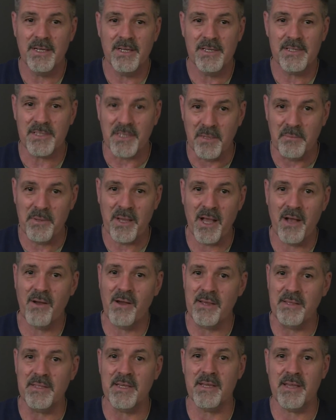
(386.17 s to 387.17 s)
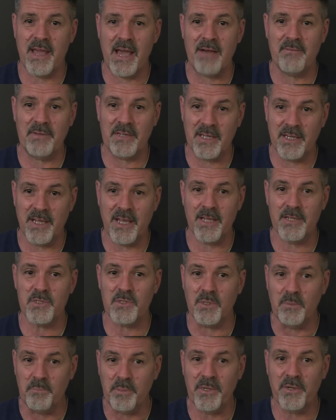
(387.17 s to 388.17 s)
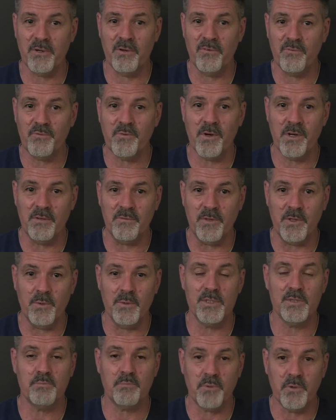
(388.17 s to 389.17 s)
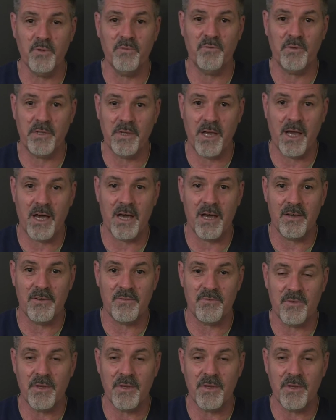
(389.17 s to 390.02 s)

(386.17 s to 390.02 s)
Somehow I think having an angel appear in front of you is proof enough.